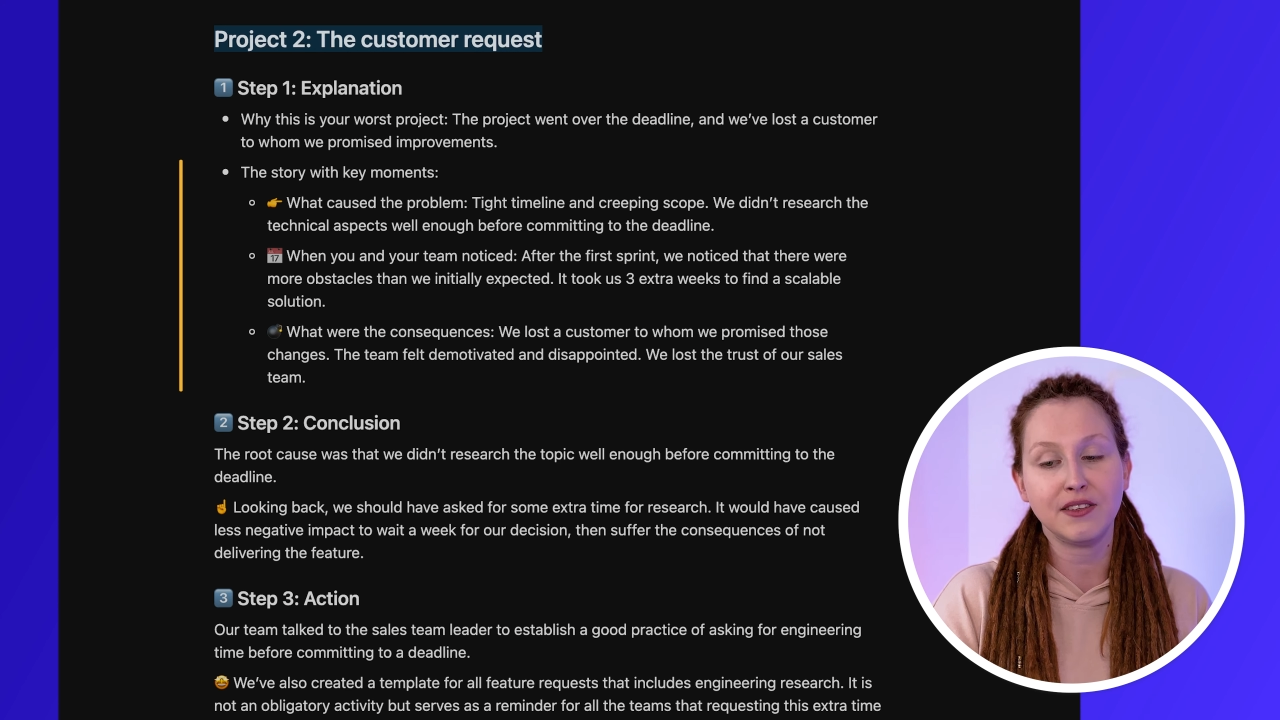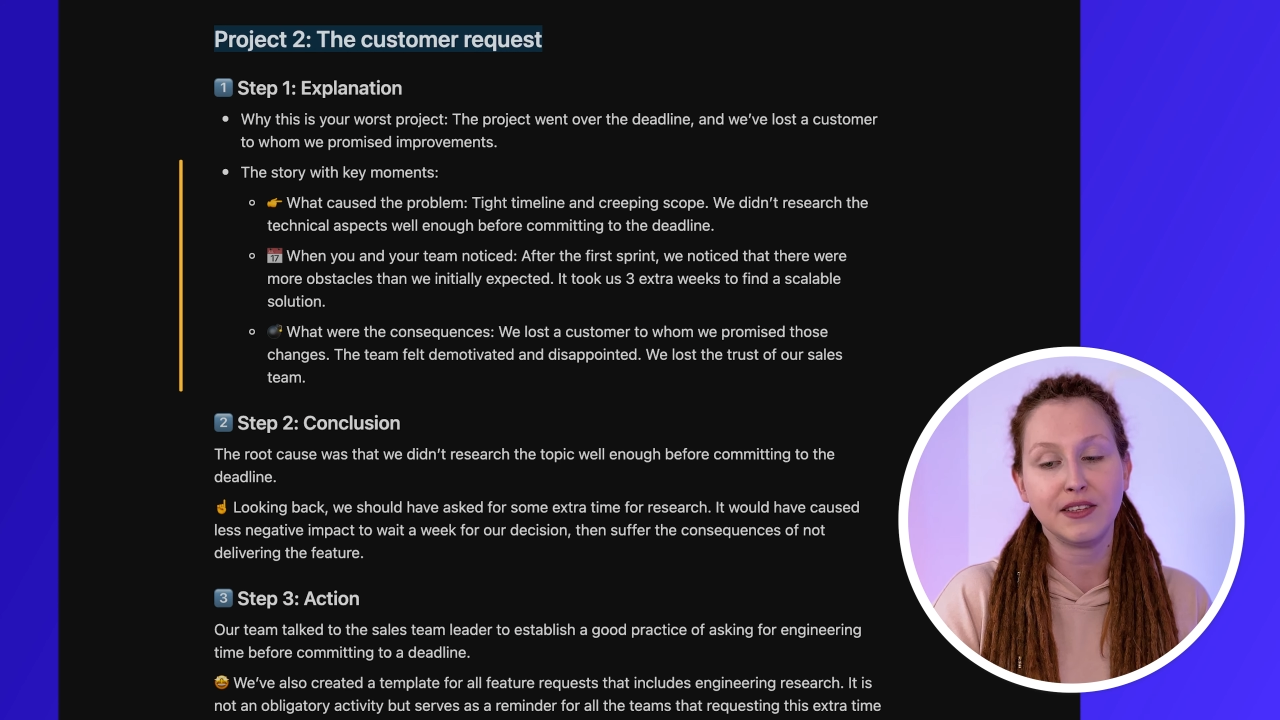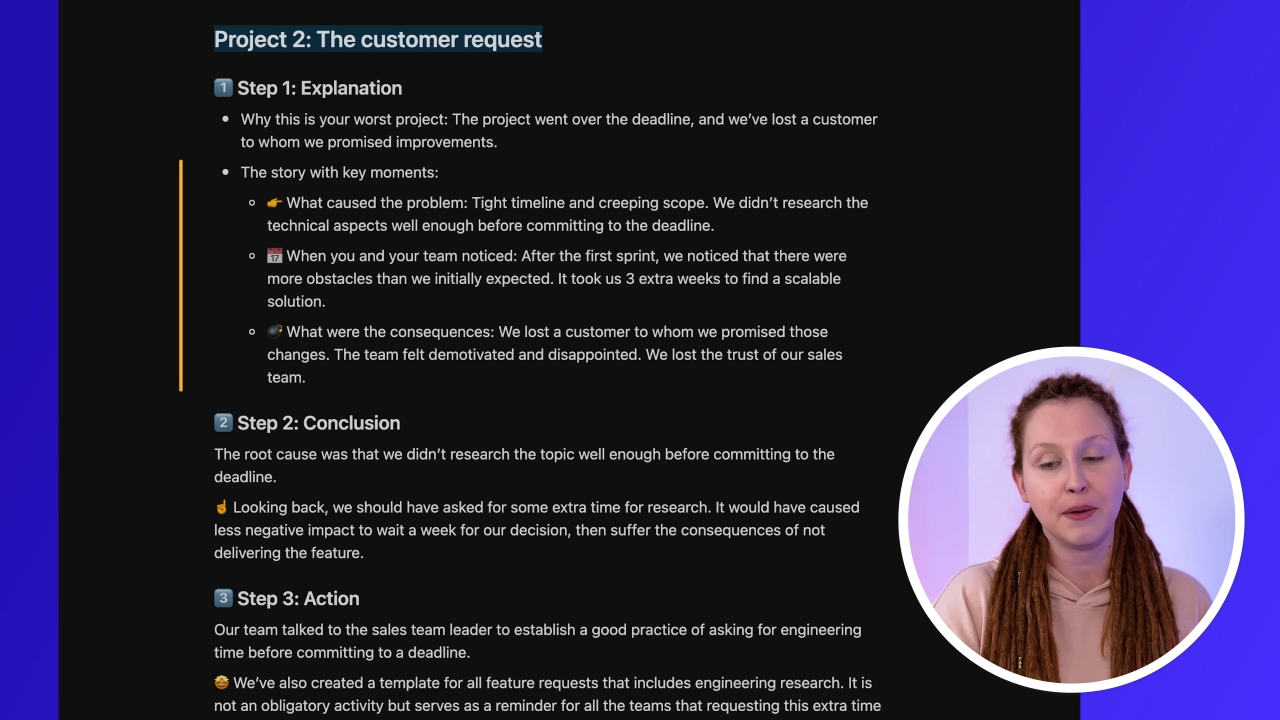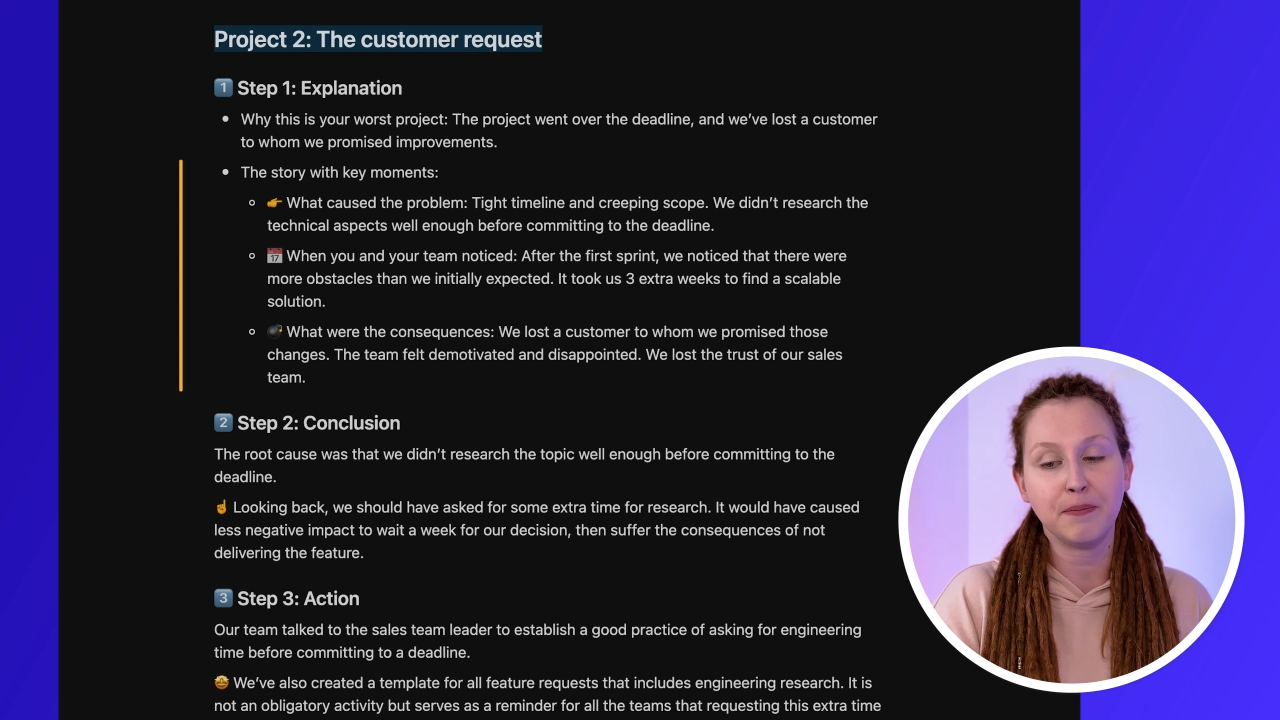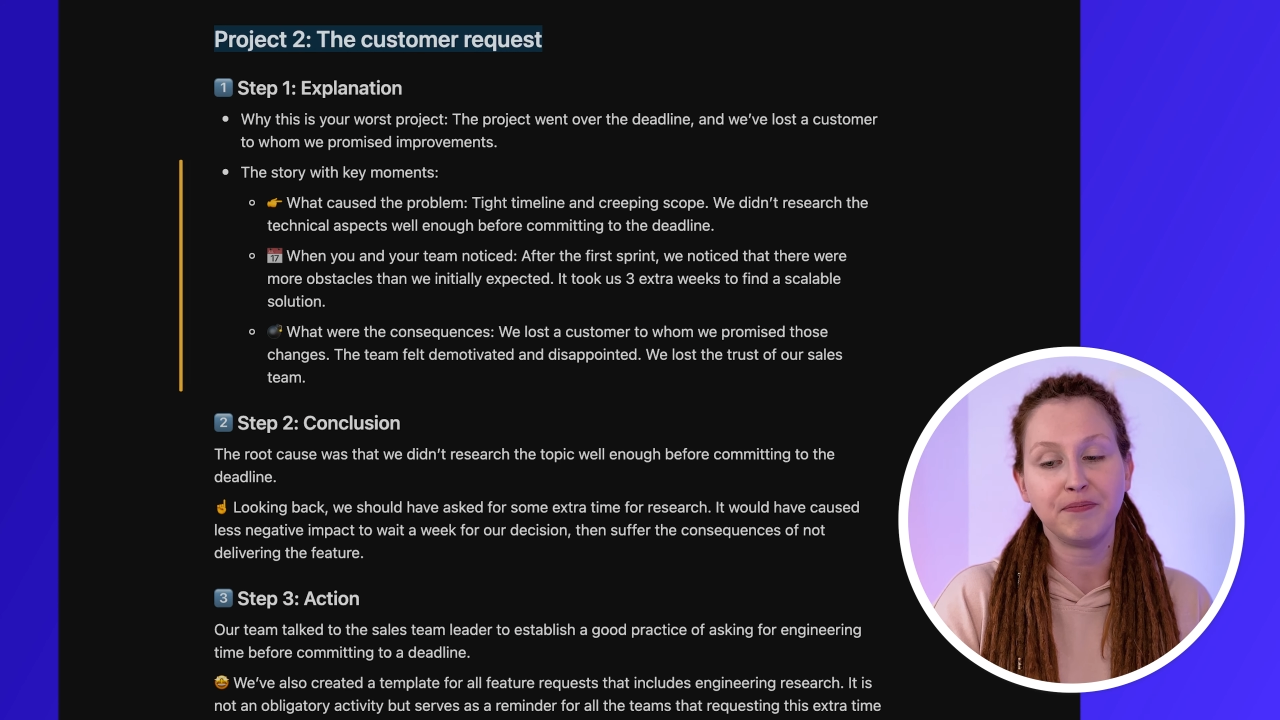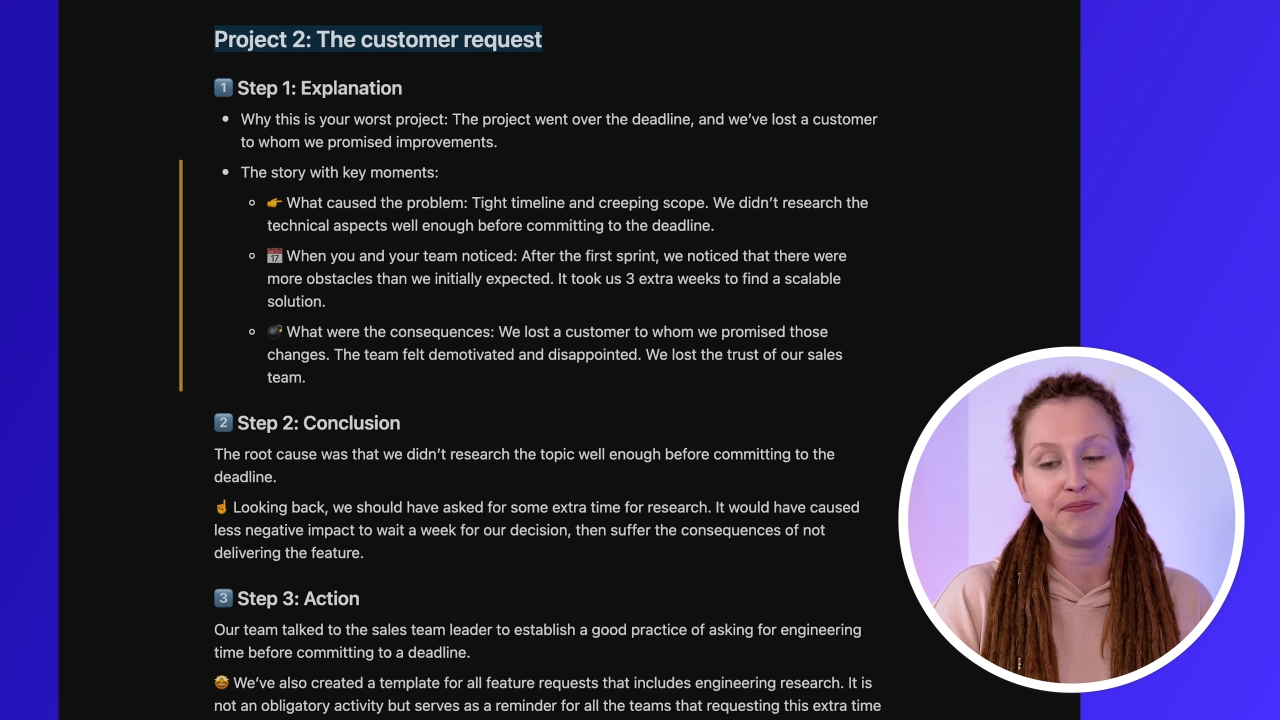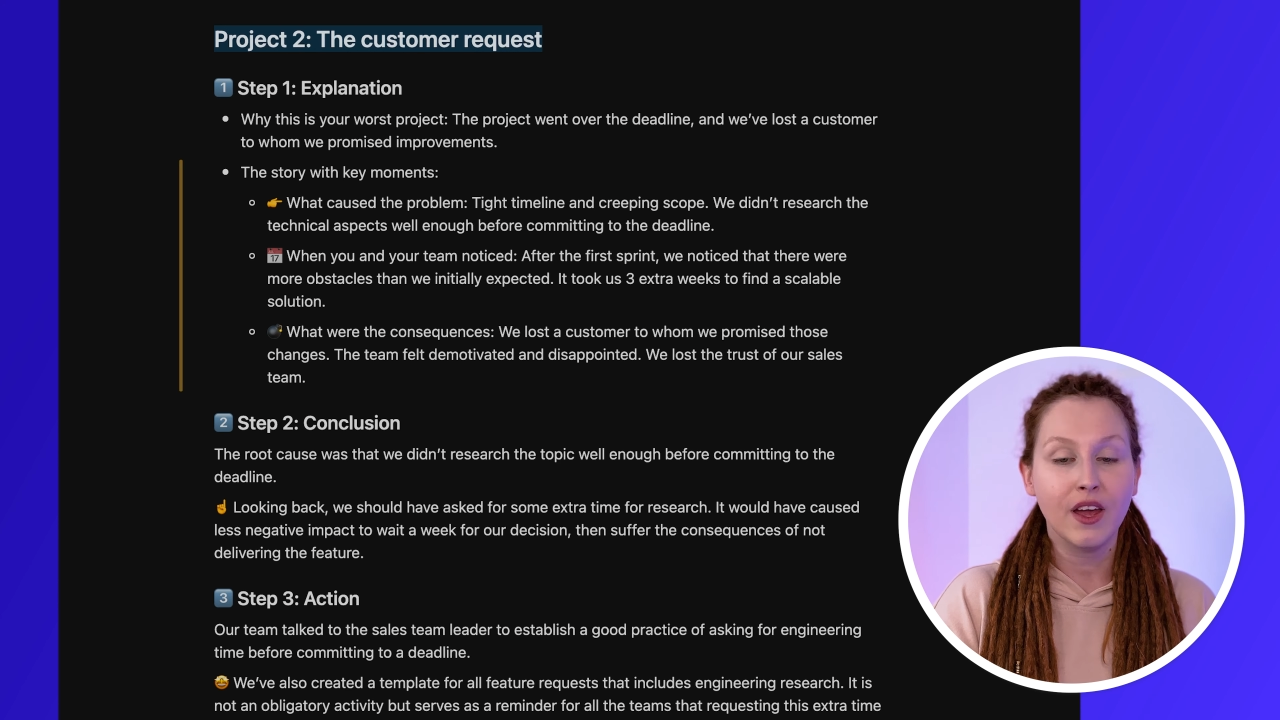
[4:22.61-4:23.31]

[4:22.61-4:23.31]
team.